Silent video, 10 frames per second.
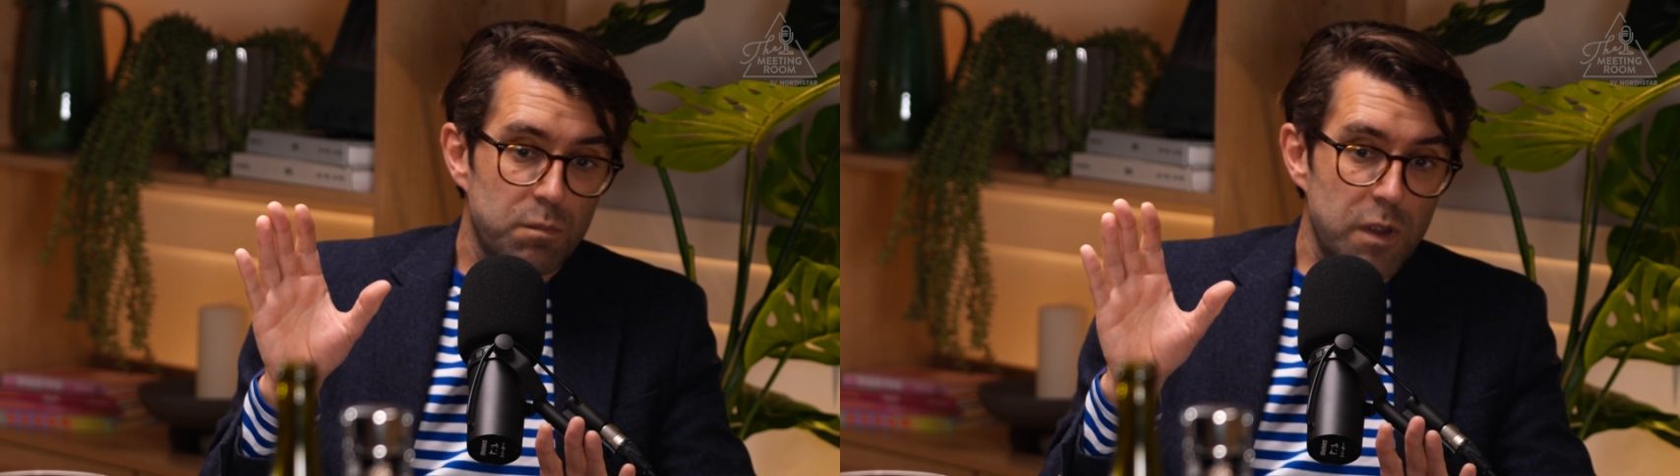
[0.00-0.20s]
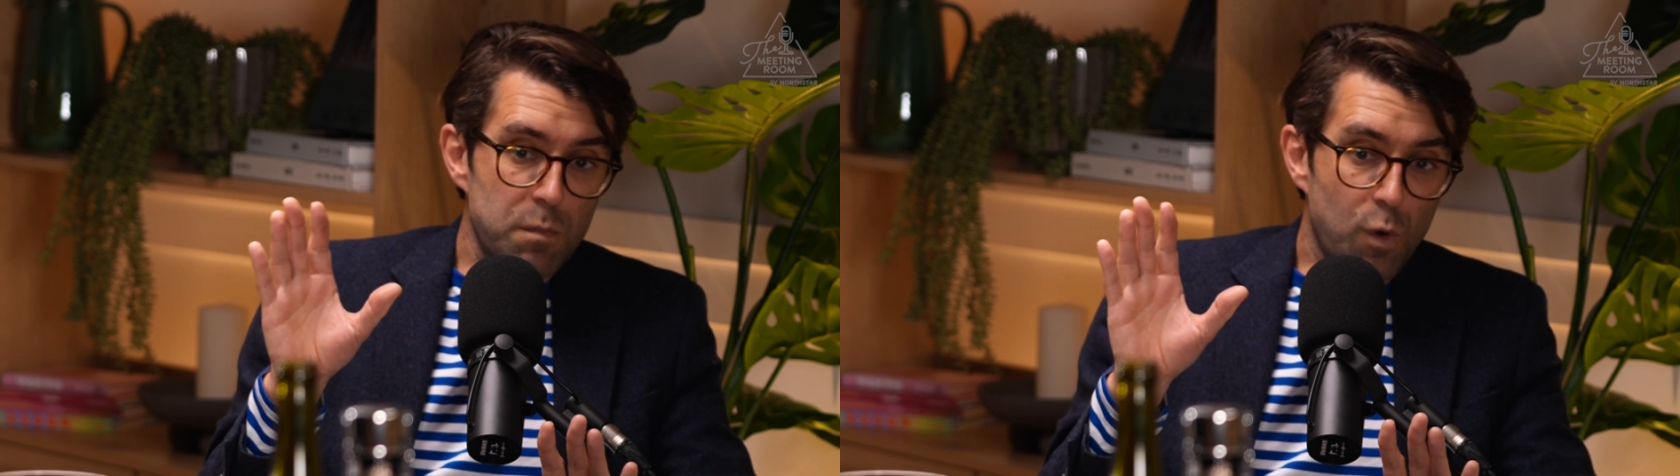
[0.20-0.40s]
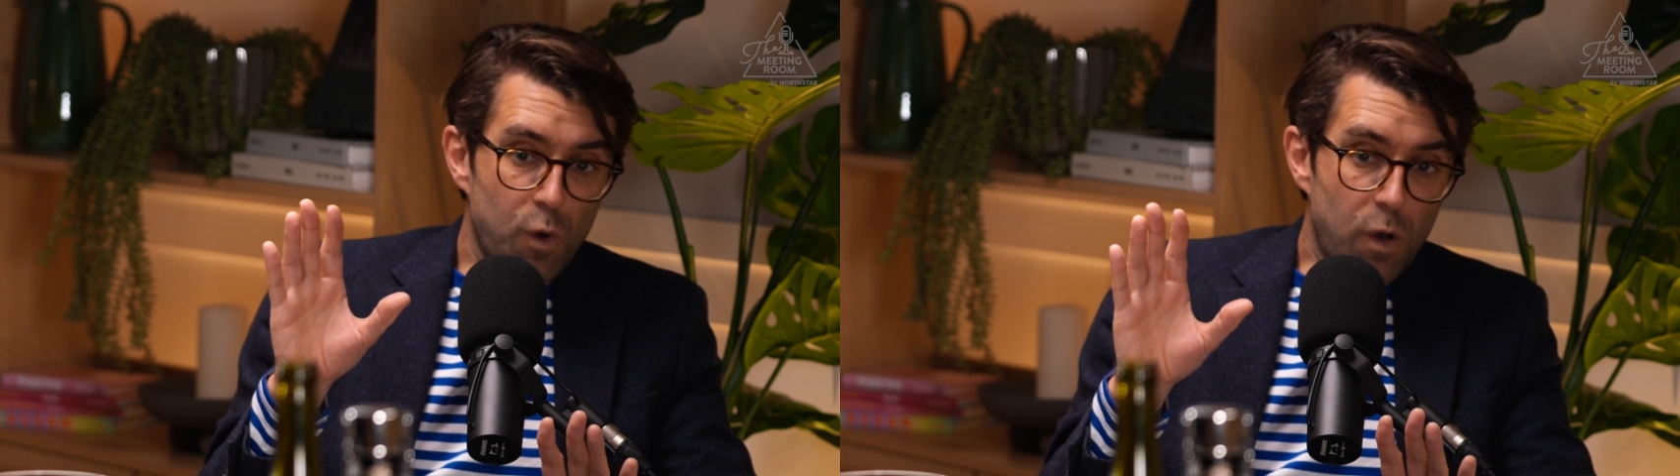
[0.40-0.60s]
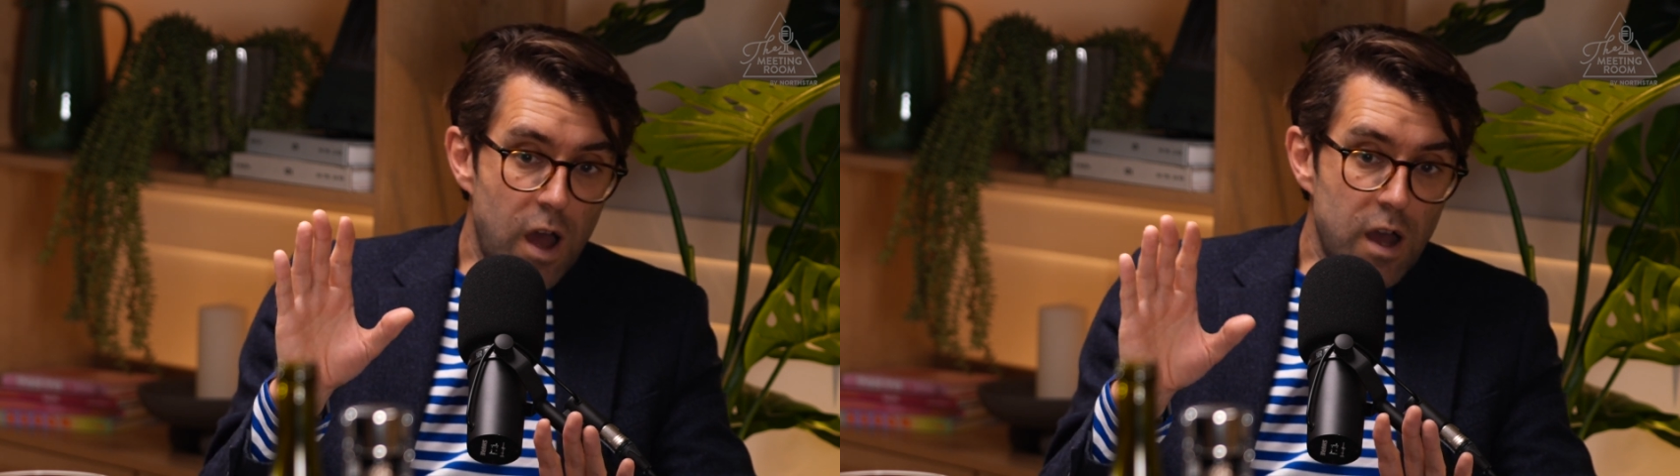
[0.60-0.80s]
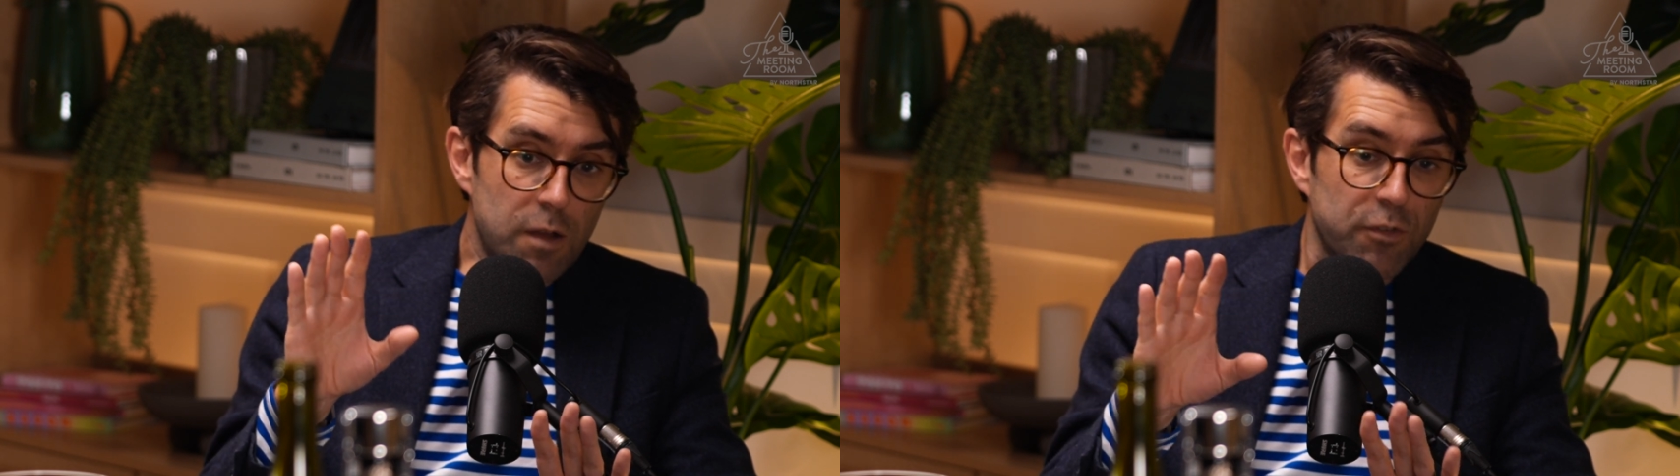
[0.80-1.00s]
be
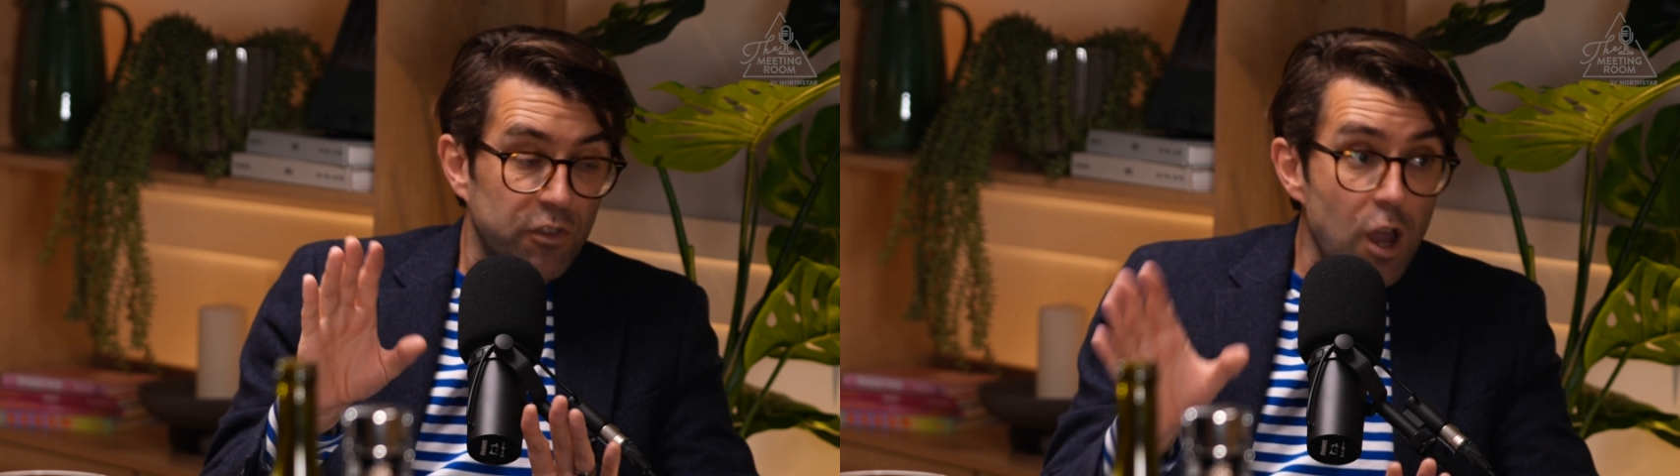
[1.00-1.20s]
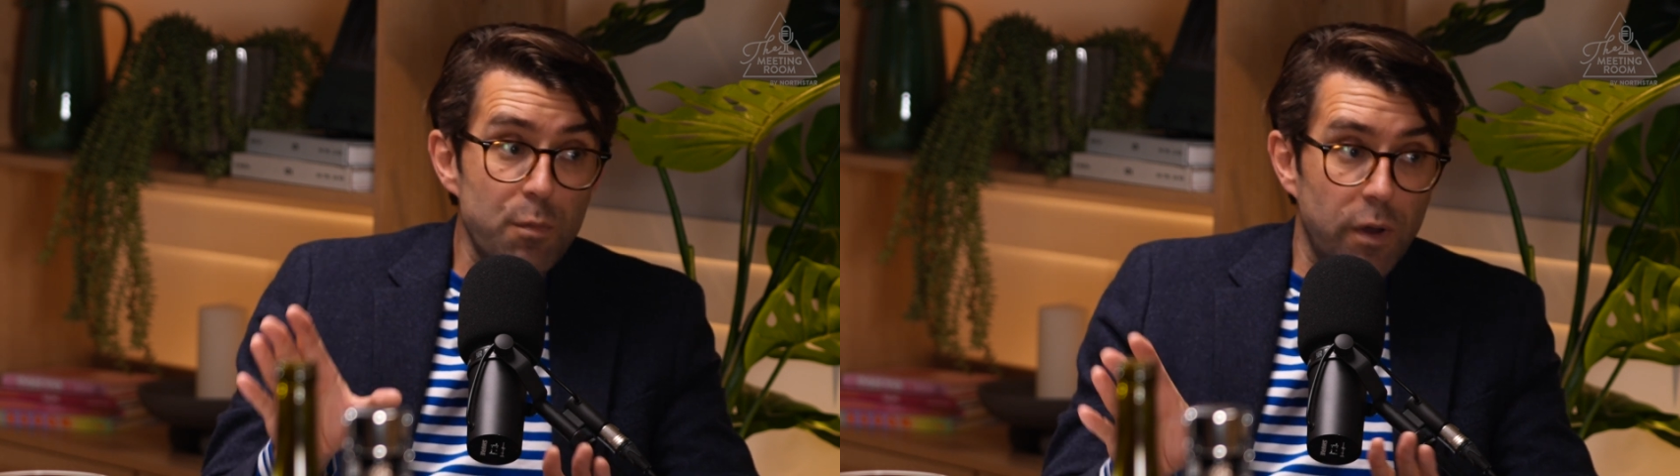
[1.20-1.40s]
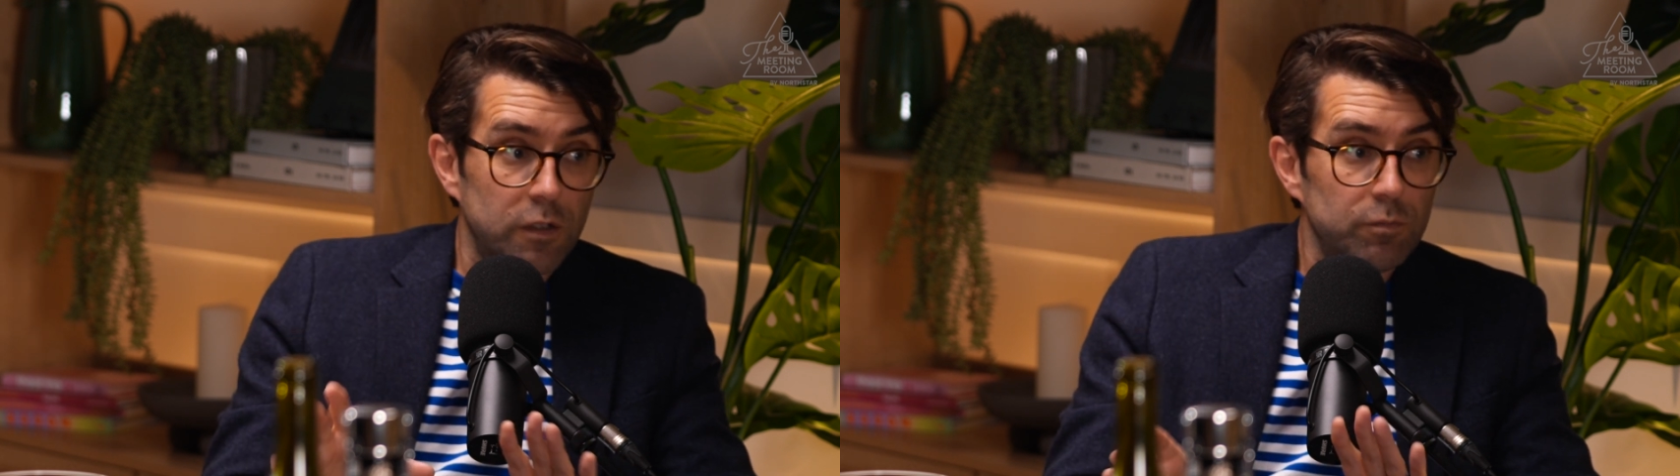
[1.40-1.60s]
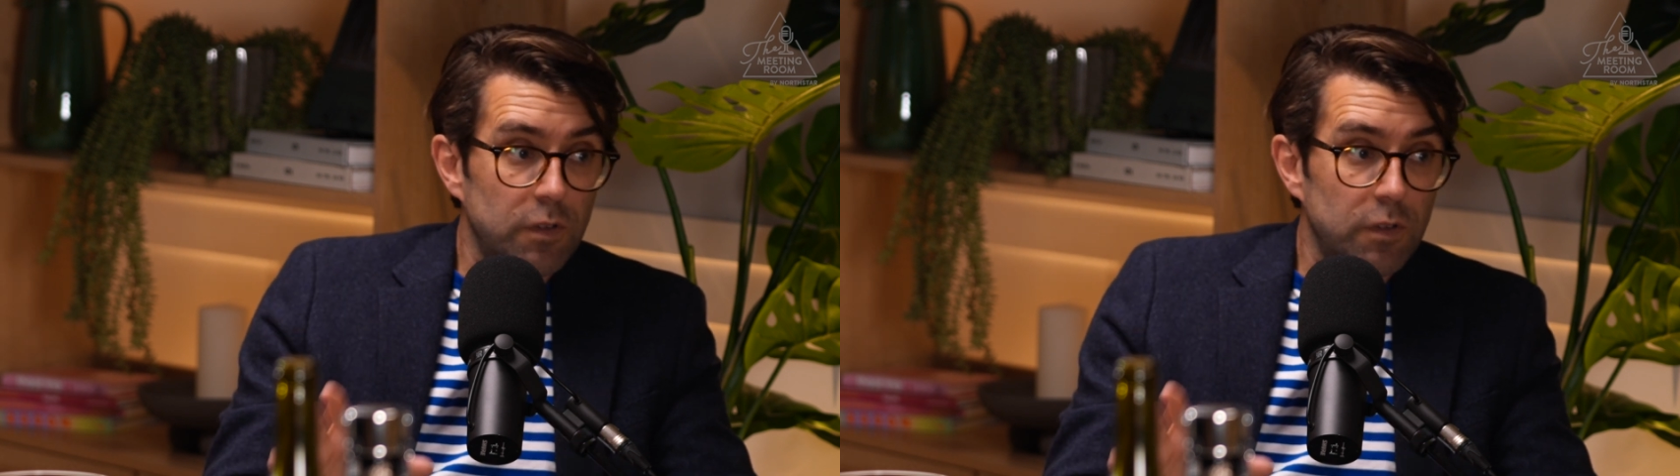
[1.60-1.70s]
more sober